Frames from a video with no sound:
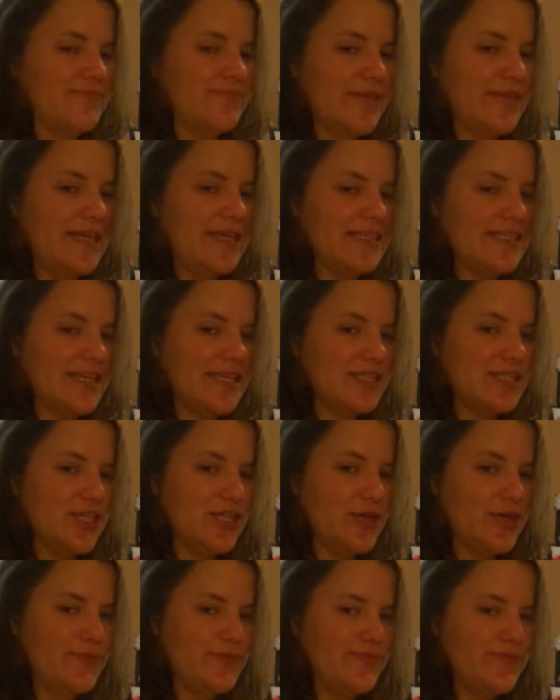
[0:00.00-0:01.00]
He says
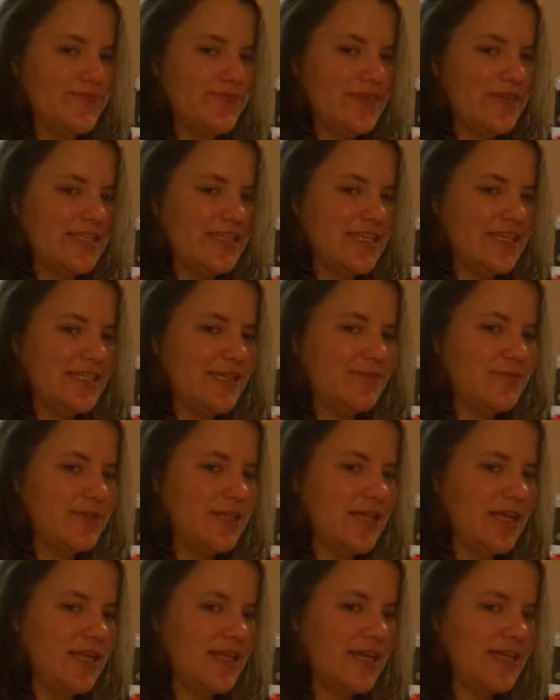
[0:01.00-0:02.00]
no. He says he would
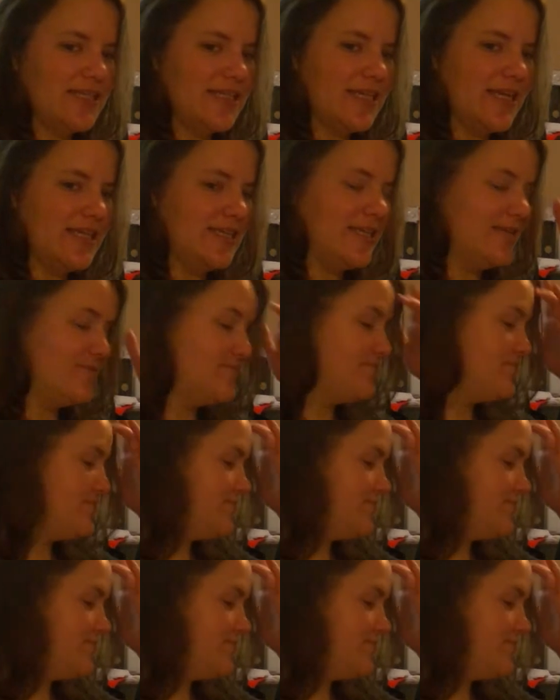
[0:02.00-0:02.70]
not like to get down.